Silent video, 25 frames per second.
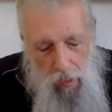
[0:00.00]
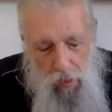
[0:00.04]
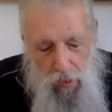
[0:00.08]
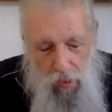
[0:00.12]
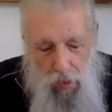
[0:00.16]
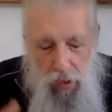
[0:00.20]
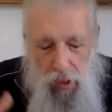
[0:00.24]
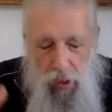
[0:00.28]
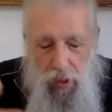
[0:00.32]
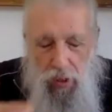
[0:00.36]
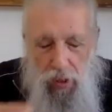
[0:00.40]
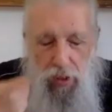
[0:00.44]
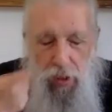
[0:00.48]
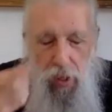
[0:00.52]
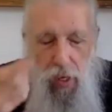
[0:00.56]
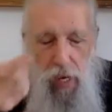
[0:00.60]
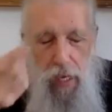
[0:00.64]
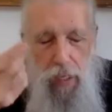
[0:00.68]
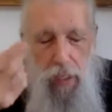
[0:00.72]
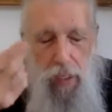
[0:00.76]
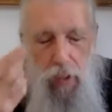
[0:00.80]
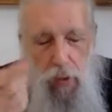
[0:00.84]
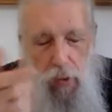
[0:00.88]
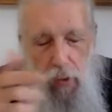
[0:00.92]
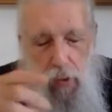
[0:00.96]
Just
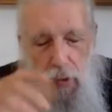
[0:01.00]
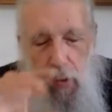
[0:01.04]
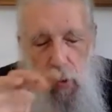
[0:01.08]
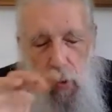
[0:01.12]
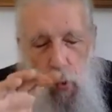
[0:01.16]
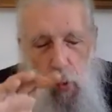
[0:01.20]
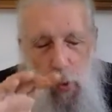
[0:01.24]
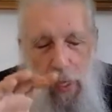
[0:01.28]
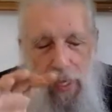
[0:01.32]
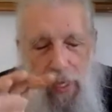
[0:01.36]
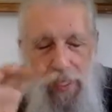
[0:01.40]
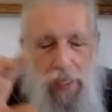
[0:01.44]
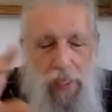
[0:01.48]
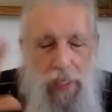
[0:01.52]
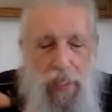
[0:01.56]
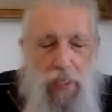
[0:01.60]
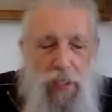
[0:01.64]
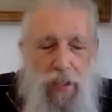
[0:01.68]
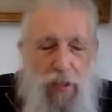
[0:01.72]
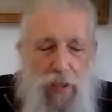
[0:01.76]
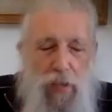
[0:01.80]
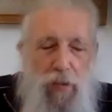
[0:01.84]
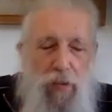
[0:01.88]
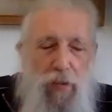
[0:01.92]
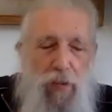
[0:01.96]
like you're the
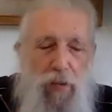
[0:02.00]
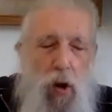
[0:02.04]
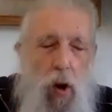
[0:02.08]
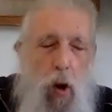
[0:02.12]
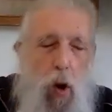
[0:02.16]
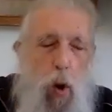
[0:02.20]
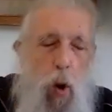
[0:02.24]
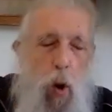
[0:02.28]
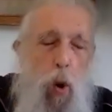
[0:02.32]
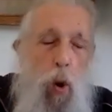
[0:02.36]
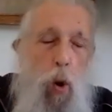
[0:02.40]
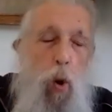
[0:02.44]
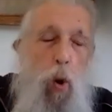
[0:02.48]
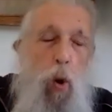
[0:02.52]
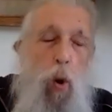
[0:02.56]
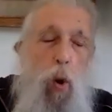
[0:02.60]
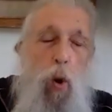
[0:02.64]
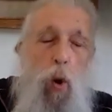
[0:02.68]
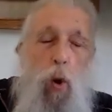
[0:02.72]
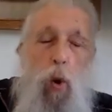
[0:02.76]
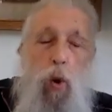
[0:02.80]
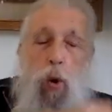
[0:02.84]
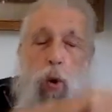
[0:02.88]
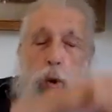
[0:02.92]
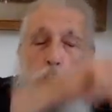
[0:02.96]
witness of the
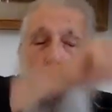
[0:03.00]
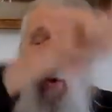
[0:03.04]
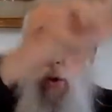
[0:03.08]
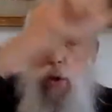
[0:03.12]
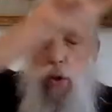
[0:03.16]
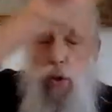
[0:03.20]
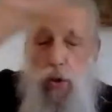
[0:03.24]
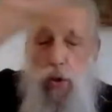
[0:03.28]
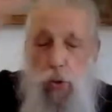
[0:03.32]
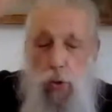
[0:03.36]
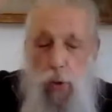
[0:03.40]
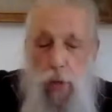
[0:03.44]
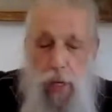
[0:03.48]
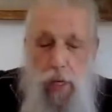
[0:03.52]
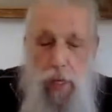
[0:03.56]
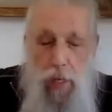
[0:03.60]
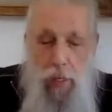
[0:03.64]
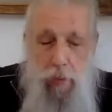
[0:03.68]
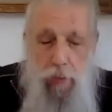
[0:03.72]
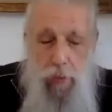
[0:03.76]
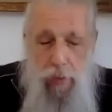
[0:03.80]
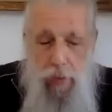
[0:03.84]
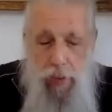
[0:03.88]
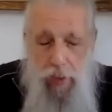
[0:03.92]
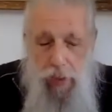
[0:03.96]
whole
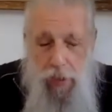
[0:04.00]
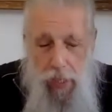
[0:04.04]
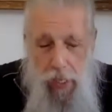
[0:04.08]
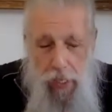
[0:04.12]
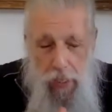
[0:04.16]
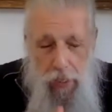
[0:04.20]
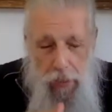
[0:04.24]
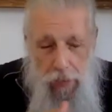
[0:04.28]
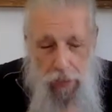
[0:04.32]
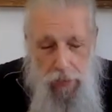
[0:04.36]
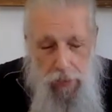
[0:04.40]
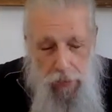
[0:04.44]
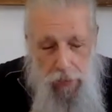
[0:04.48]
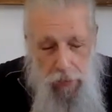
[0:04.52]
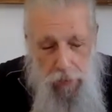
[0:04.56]
dream state.